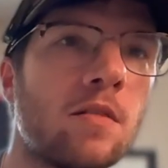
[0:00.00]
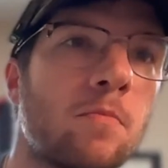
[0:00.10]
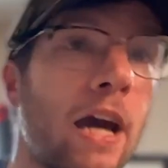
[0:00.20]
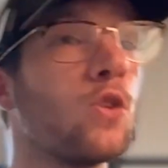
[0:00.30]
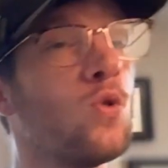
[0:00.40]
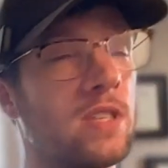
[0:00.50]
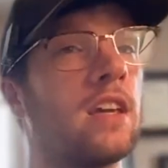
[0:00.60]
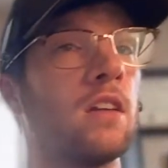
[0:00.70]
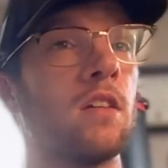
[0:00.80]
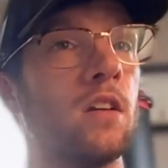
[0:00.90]
By
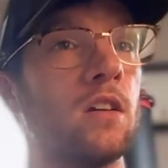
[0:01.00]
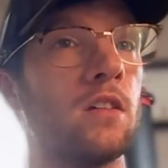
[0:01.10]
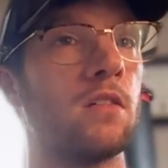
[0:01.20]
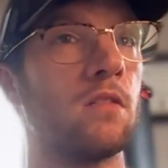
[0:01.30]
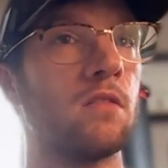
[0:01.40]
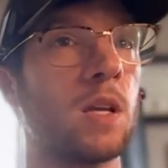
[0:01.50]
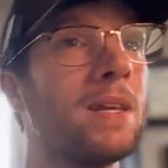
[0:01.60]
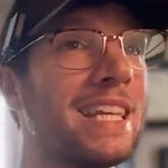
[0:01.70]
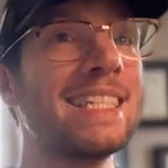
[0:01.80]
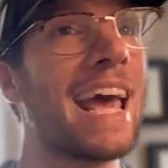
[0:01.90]
using some of
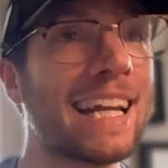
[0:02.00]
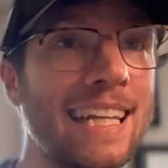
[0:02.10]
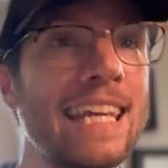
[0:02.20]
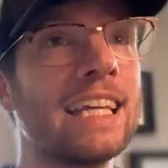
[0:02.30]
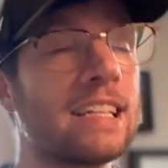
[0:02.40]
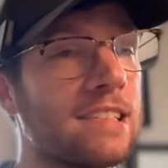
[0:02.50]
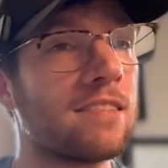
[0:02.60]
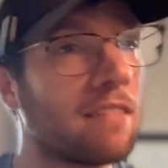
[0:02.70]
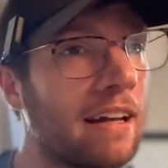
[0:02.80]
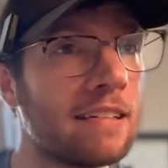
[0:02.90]
these techniques,
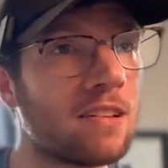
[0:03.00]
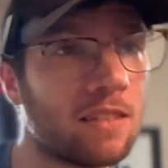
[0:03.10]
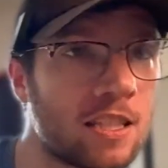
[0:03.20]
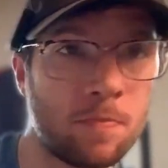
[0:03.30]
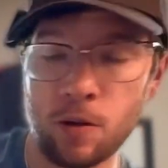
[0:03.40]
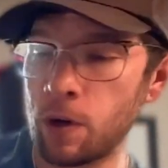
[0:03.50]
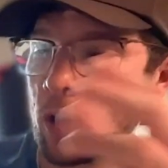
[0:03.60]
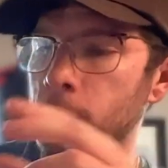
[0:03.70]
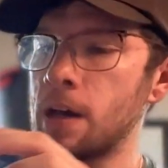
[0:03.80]
right? So let's be real.